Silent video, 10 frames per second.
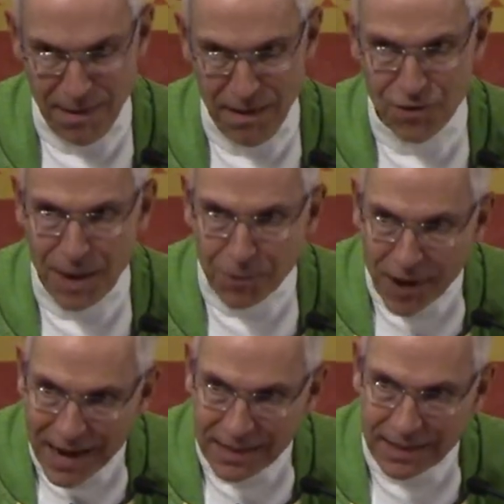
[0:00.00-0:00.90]
In chapter
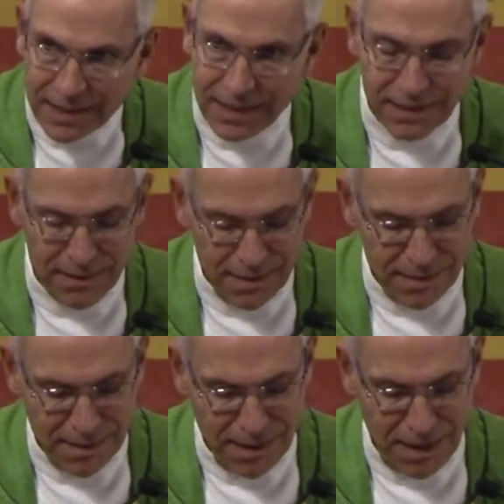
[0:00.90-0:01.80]

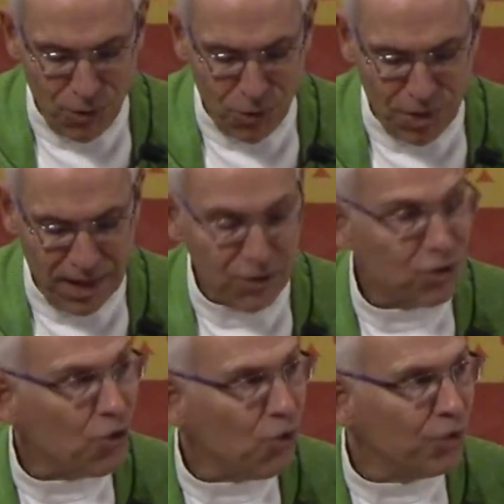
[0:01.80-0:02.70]
18, our Lord has
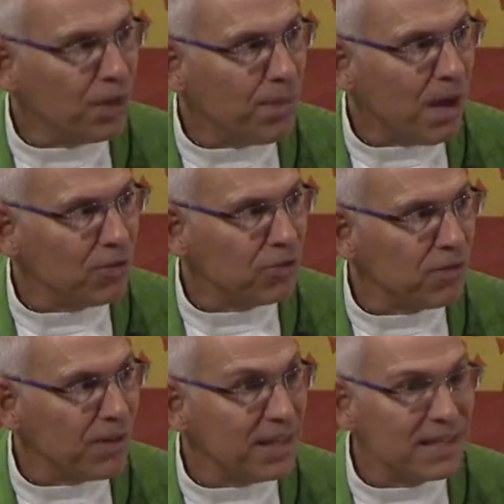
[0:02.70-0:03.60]
told the
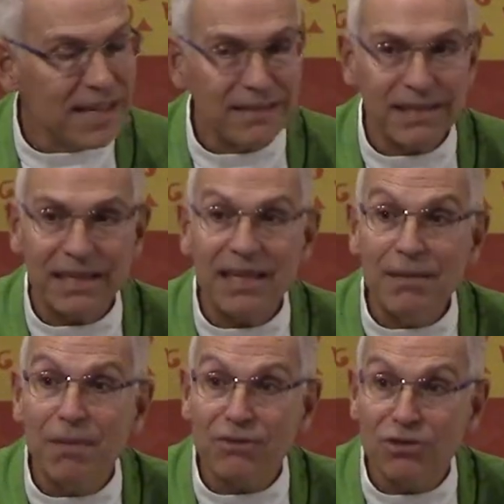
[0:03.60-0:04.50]
apostles of the necessity he
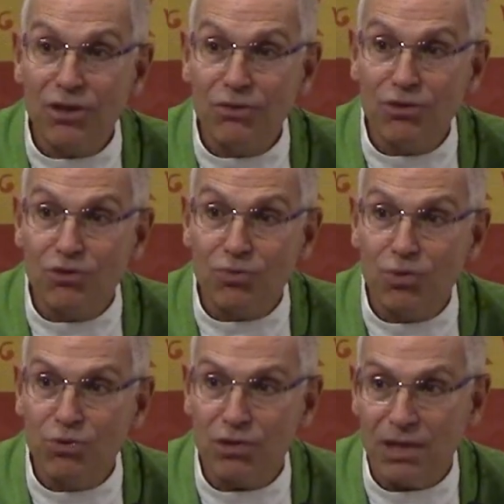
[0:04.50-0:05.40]
must go to
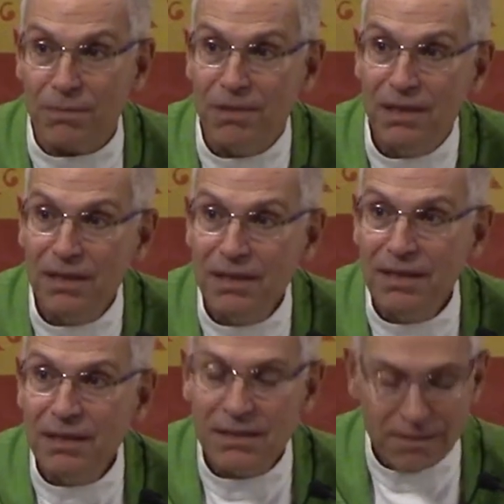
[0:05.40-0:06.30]
Jerusalem
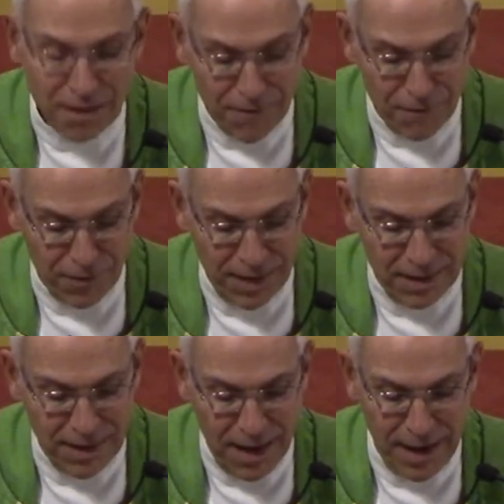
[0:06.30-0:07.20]
to suffer
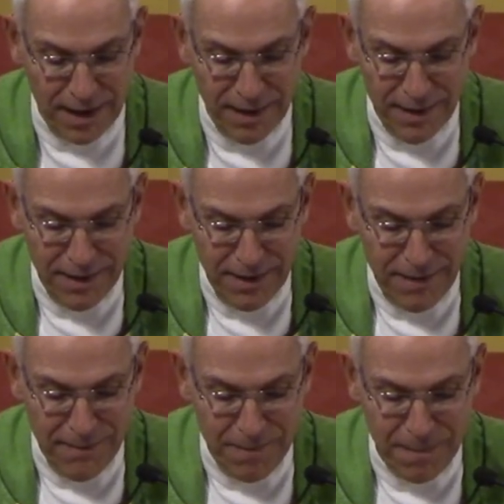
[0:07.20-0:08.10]
and die.
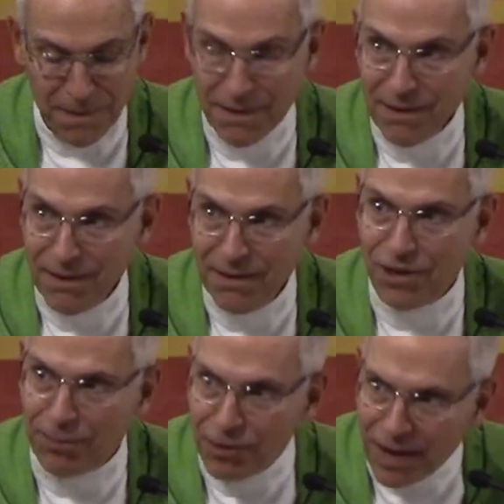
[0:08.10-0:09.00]
In
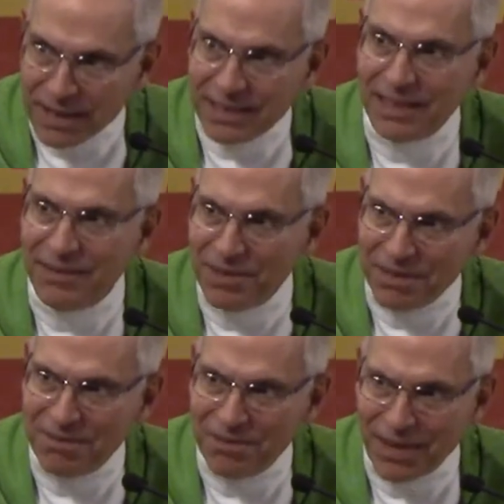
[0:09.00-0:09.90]
chapter 19,
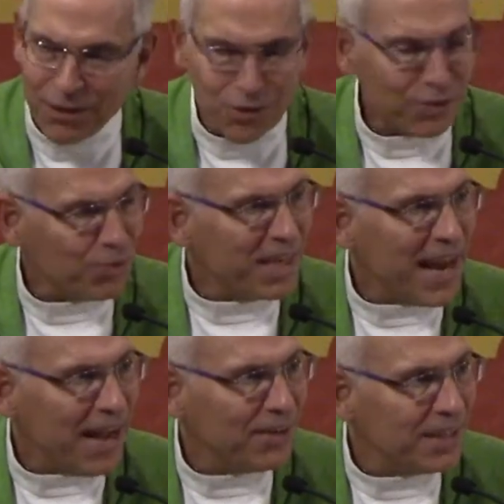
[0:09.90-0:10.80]
St. Luke has
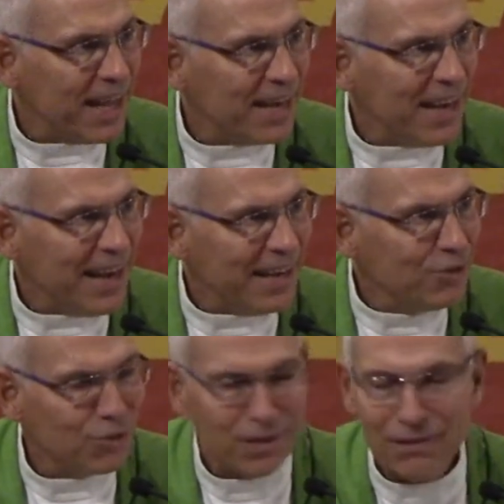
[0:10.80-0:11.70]
recounted that
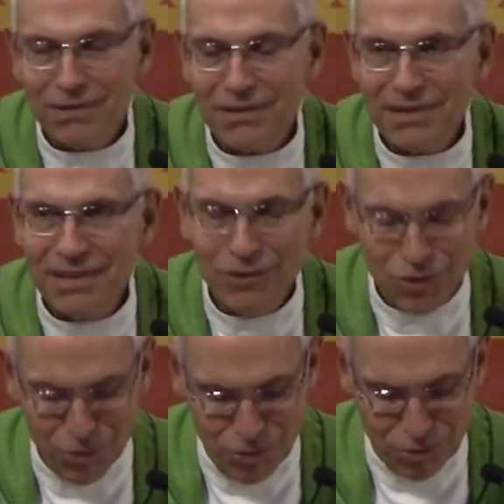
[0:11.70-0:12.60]
entrance
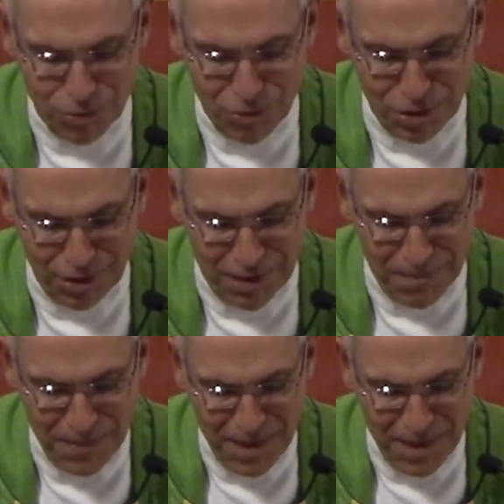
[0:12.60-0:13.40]
into Jerusalem.